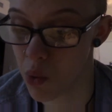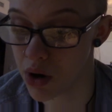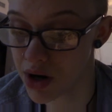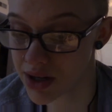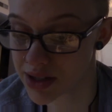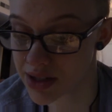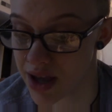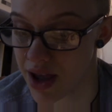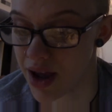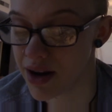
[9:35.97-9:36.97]
works.
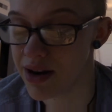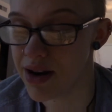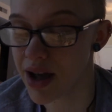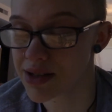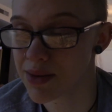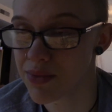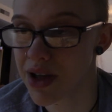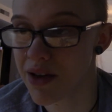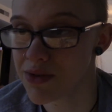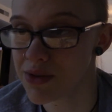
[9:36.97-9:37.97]
Not
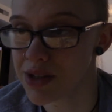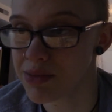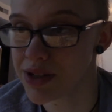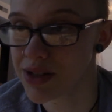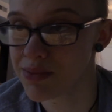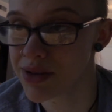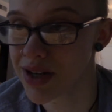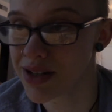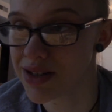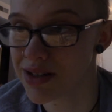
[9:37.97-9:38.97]
something I've always put into
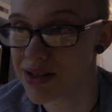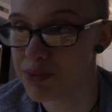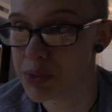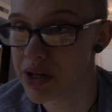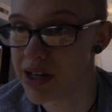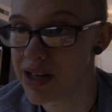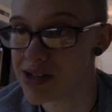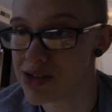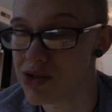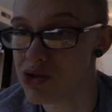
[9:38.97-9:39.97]
practice, but
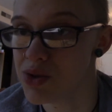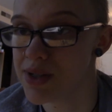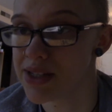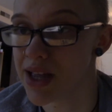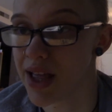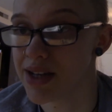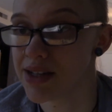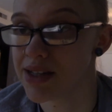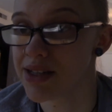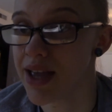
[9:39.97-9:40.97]
do as I
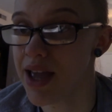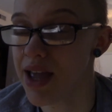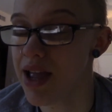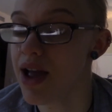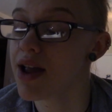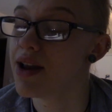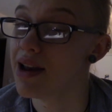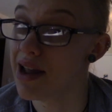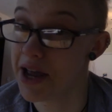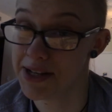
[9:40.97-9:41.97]
say,
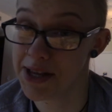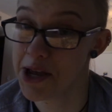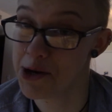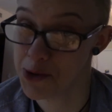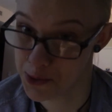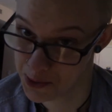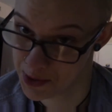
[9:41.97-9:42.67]
not as I do.